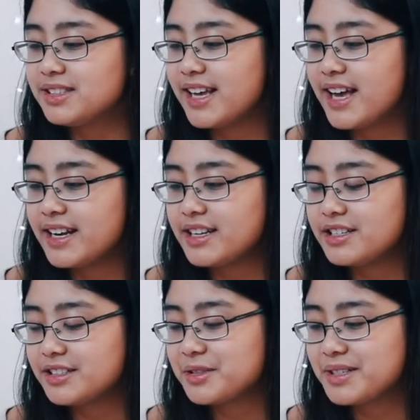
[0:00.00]
said,
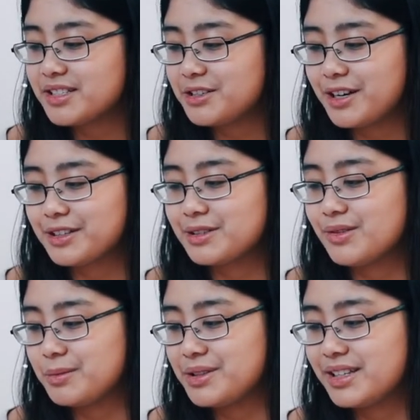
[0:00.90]
just committed to Drexel
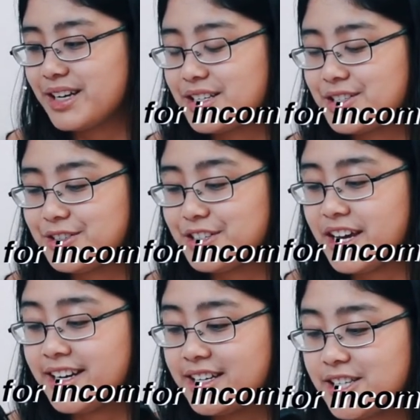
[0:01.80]
for music industry,
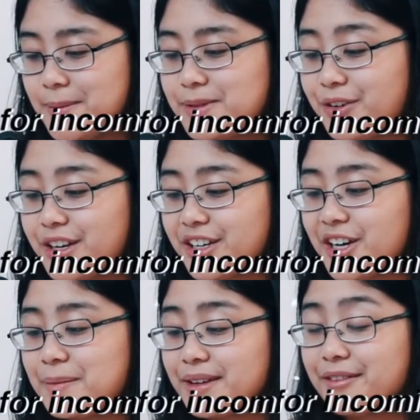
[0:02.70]
any tips for
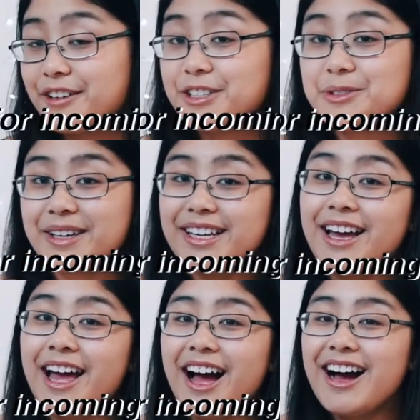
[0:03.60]
incoming freshmen?
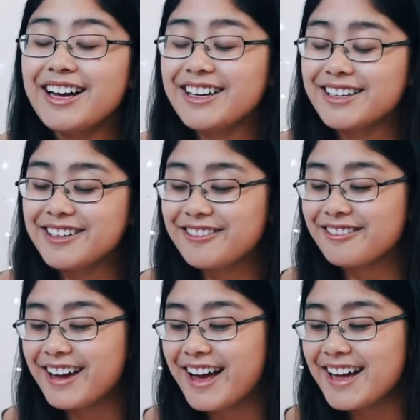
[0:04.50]

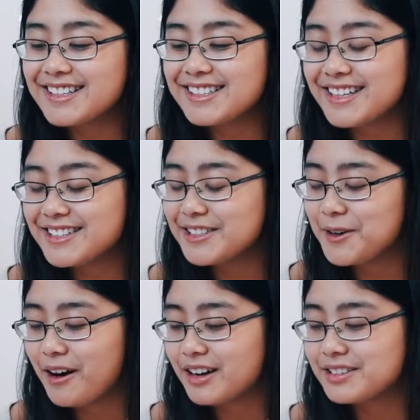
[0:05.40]
Congrats, that's so
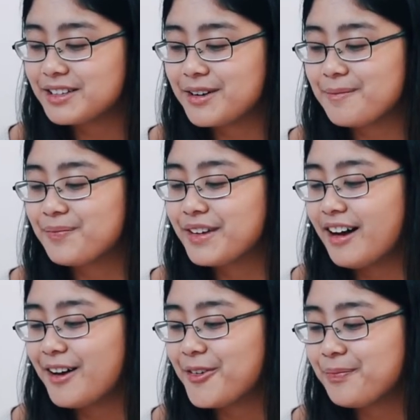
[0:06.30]
awesome.
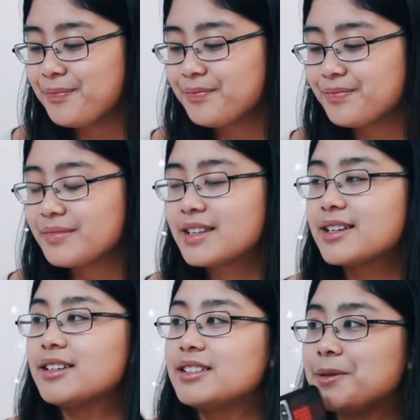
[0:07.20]

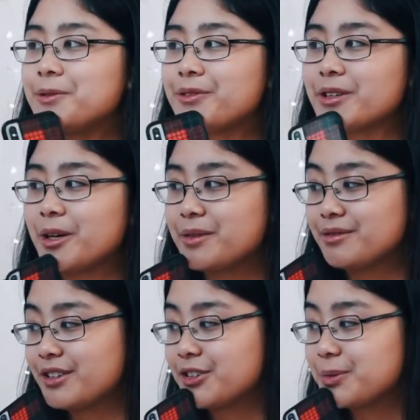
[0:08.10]
Tips for incoming
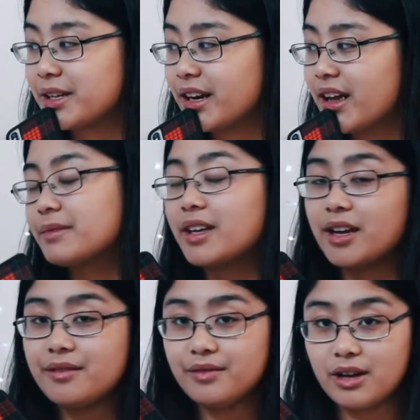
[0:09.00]
freshmen: get
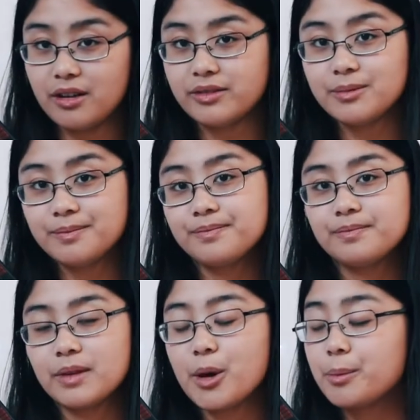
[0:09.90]
involved,
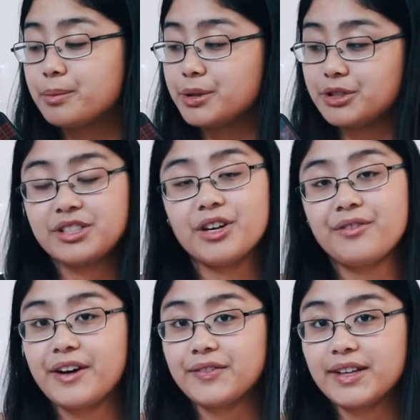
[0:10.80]
put yourself
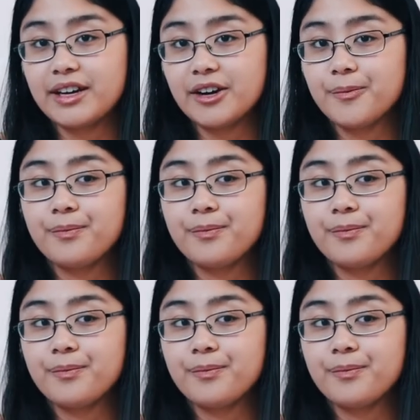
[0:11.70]
out there,